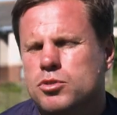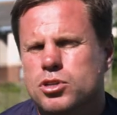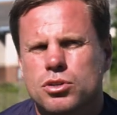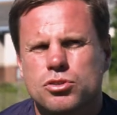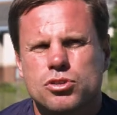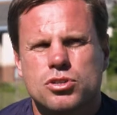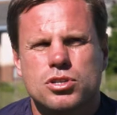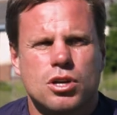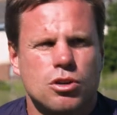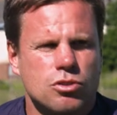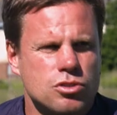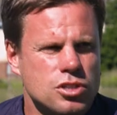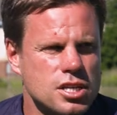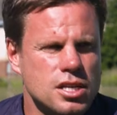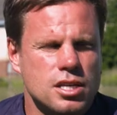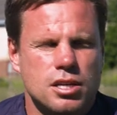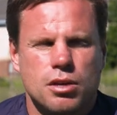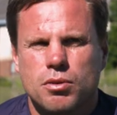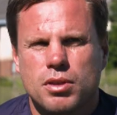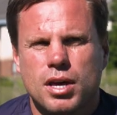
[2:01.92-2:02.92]
So I'll just
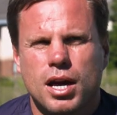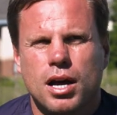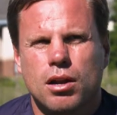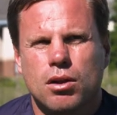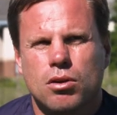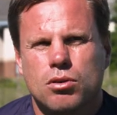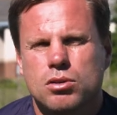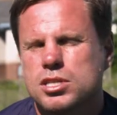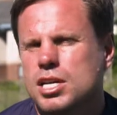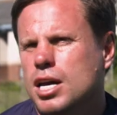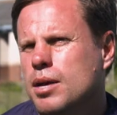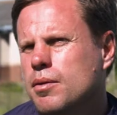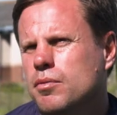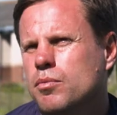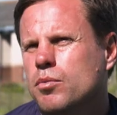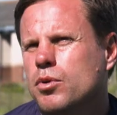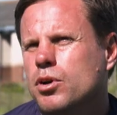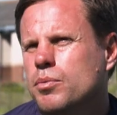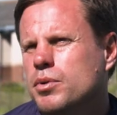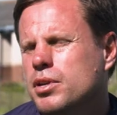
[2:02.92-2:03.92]
continue that alongside
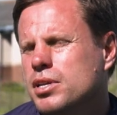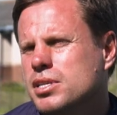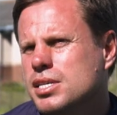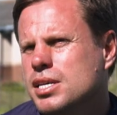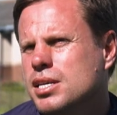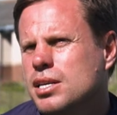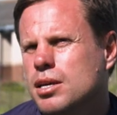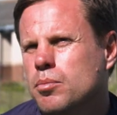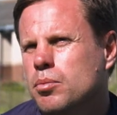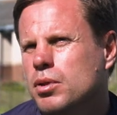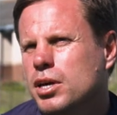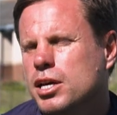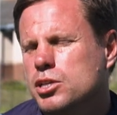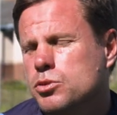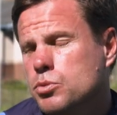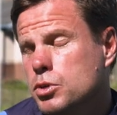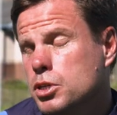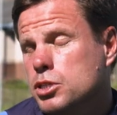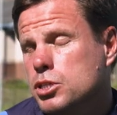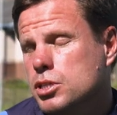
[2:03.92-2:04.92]
work with the senior players,
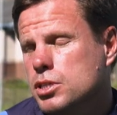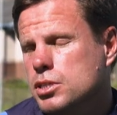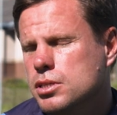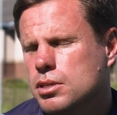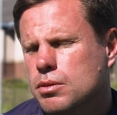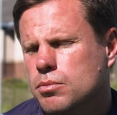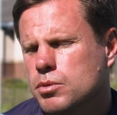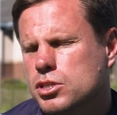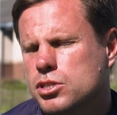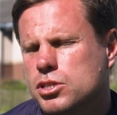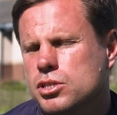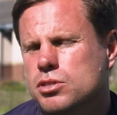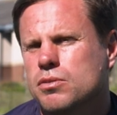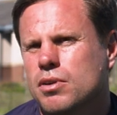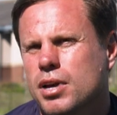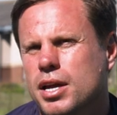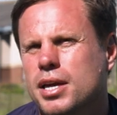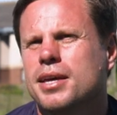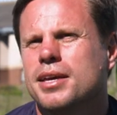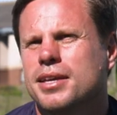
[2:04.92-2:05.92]
which is
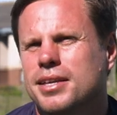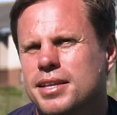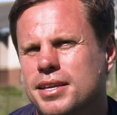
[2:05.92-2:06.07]
great.